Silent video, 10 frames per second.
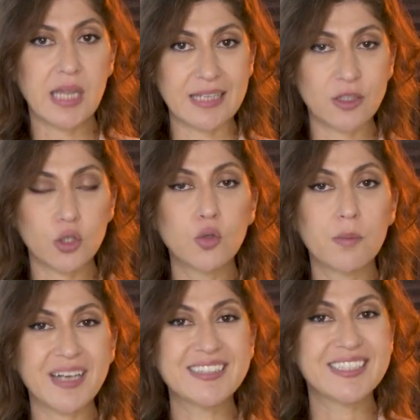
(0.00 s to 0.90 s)
that you
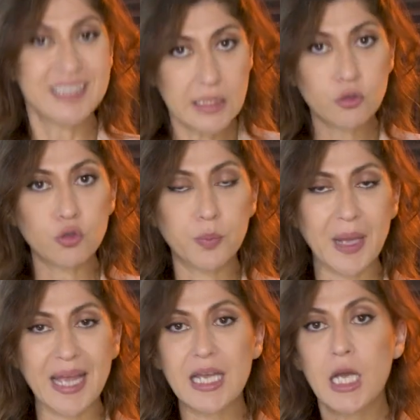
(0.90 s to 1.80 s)
might need to
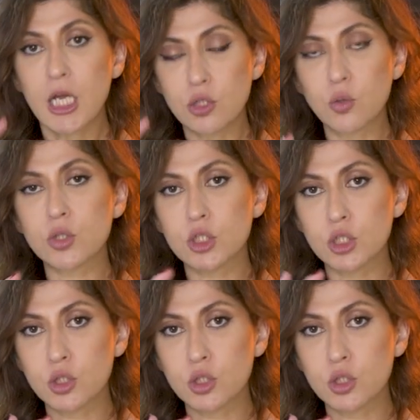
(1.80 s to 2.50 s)
pay in order